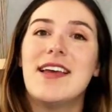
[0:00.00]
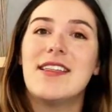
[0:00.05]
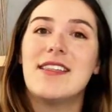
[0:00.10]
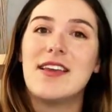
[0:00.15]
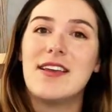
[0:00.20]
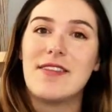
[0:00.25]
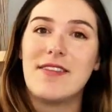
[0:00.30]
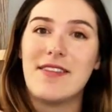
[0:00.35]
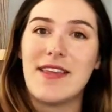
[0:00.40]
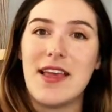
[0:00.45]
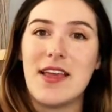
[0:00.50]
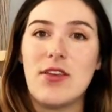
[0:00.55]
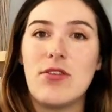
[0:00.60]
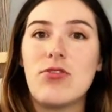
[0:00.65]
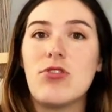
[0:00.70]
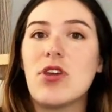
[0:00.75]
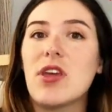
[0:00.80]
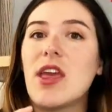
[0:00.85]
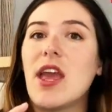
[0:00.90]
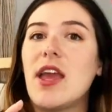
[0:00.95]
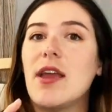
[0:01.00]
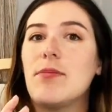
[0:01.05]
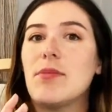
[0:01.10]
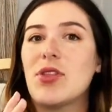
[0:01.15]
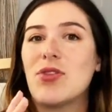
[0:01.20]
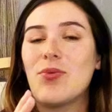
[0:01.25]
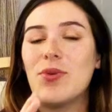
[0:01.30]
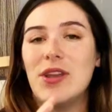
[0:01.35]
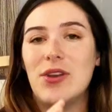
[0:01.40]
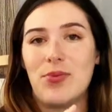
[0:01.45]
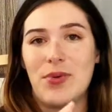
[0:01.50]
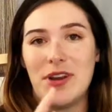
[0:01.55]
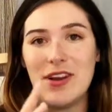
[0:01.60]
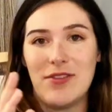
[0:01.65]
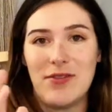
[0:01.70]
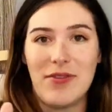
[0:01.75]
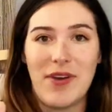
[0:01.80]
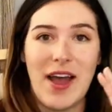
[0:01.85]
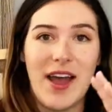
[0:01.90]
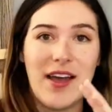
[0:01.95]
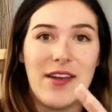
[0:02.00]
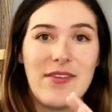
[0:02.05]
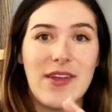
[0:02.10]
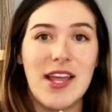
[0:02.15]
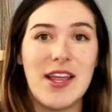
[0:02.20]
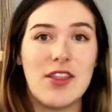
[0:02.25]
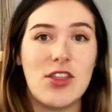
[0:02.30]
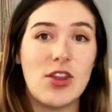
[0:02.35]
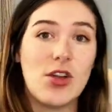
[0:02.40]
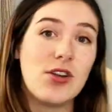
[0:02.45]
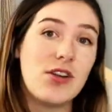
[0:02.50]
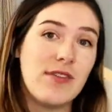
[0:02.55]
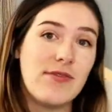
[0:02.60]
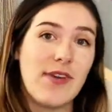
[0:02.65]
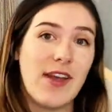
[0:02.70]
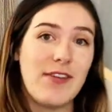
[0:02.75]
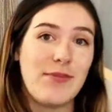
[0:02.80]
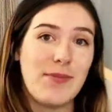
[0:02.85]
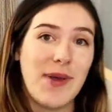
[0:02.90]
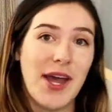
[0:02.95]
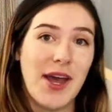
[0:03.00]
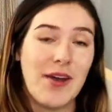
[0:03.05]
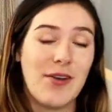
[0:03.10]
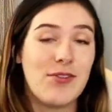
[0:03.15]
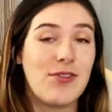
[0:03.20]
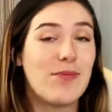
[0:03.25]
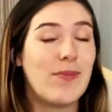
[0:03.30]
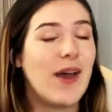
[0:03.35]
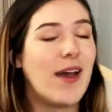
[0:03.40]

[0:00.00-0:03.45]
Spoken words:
They say you should gain between 25 and 35 pounds, but